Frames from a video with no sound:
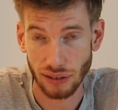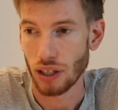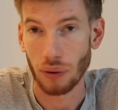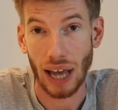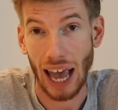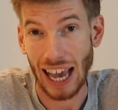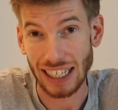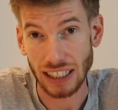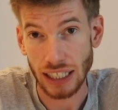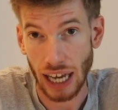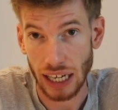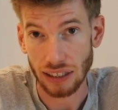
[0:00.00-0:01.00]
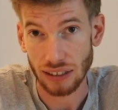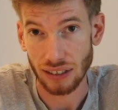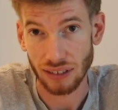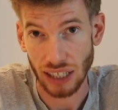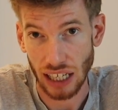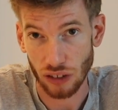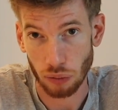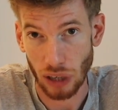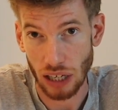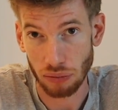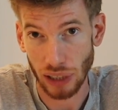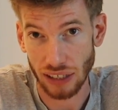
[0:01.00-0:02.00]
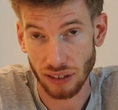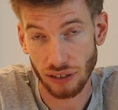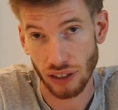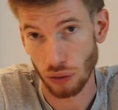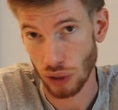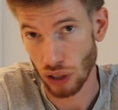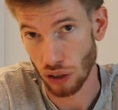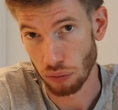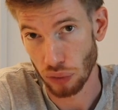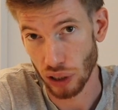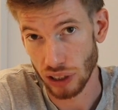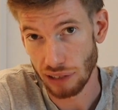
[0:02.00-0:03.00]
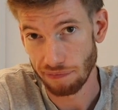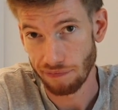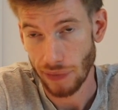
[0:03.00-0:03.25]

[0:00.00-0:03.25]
There were 88 CSP places that were non-bonded.